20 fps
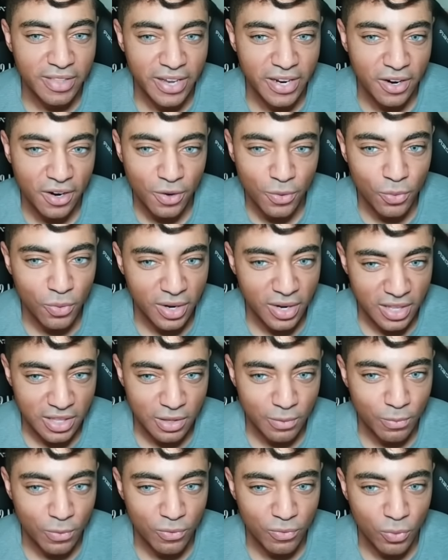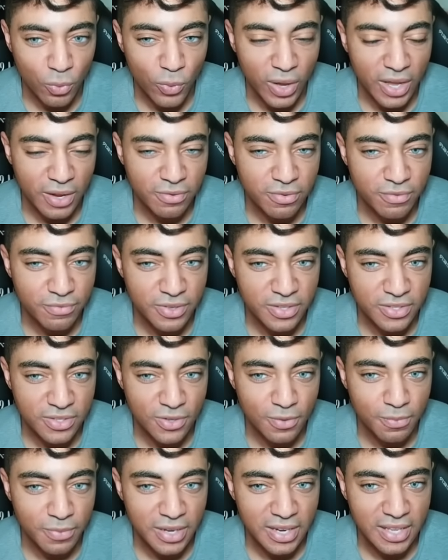they are wanting to move away from
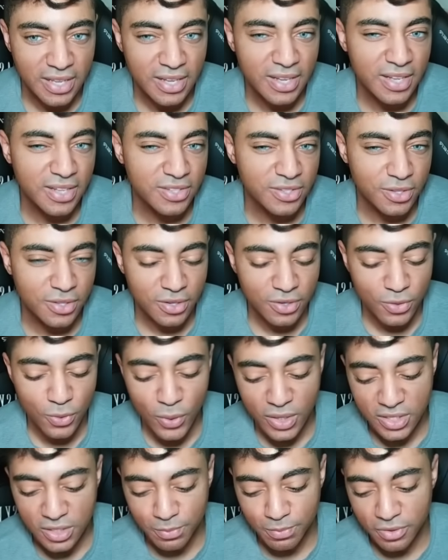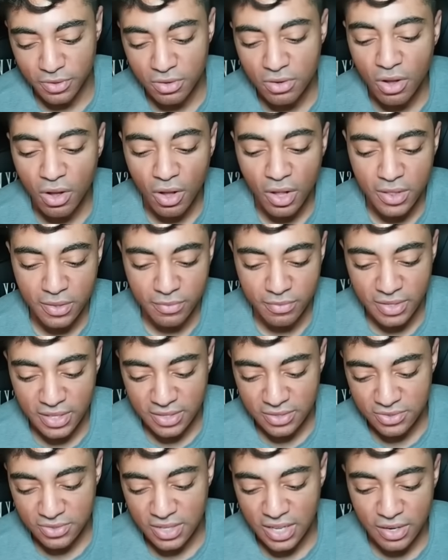physical media. And so they're going to put all of
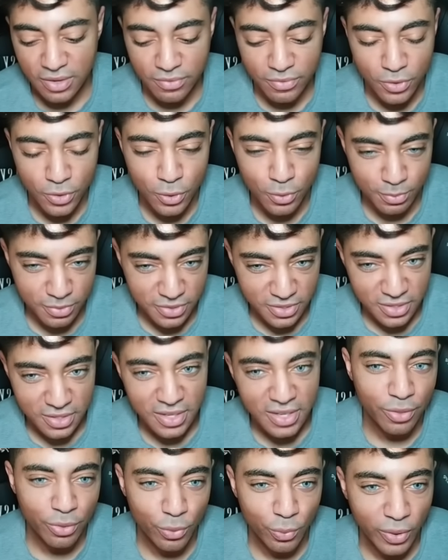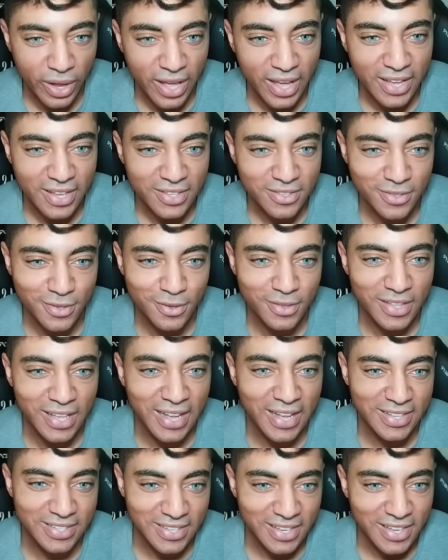these kind of hoops in the way so
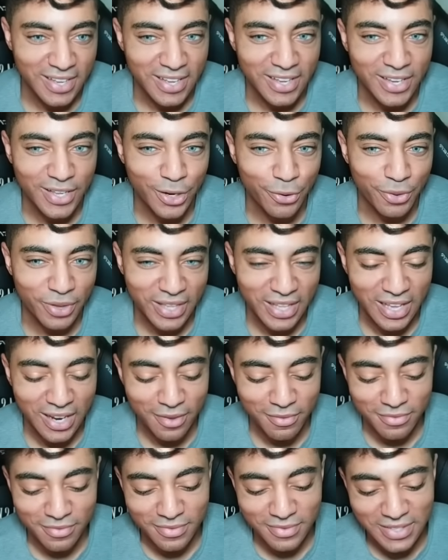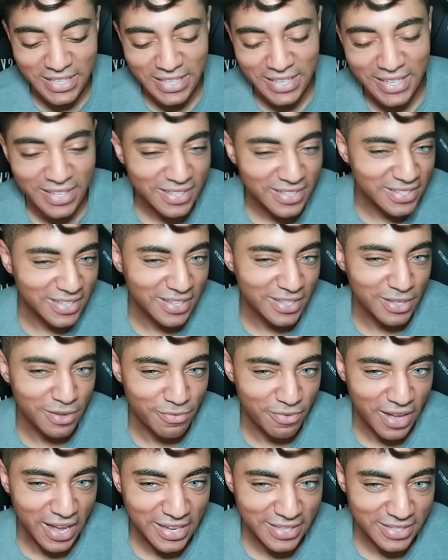that, you know, it kind of de
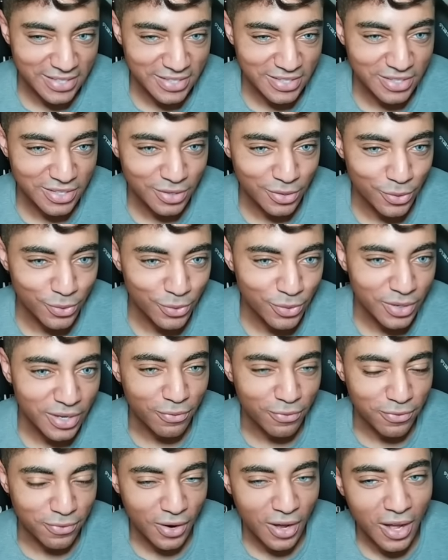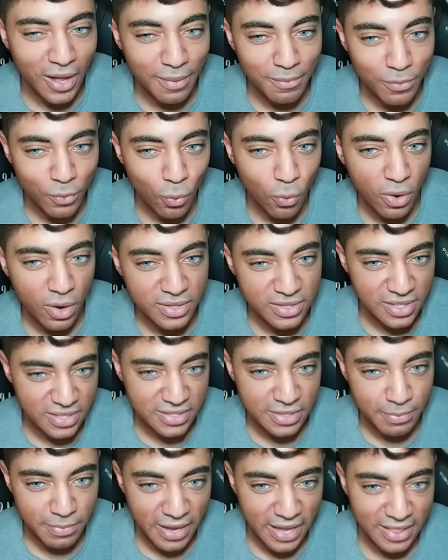incentivizes advises you from wanting
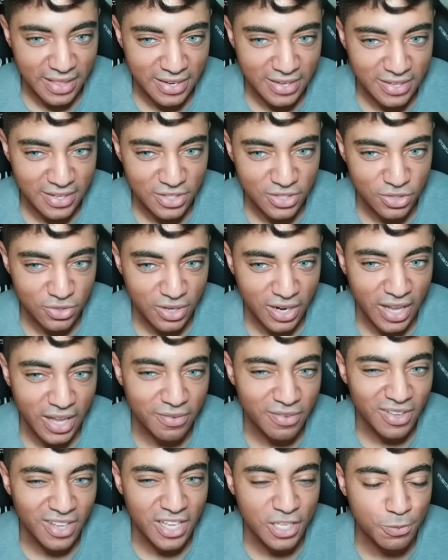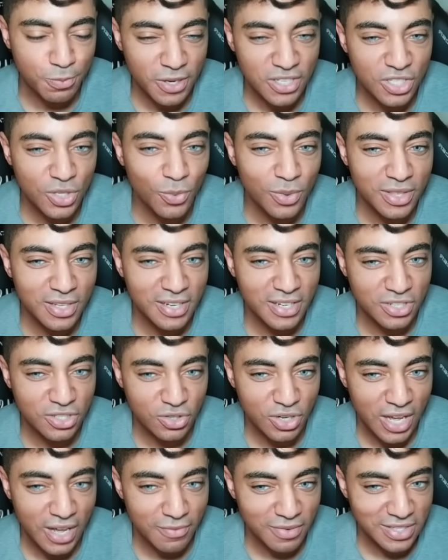to buy that disk drive, especially when the disk
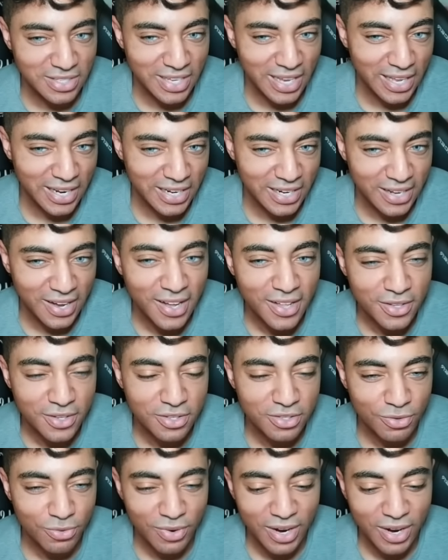drive is $80,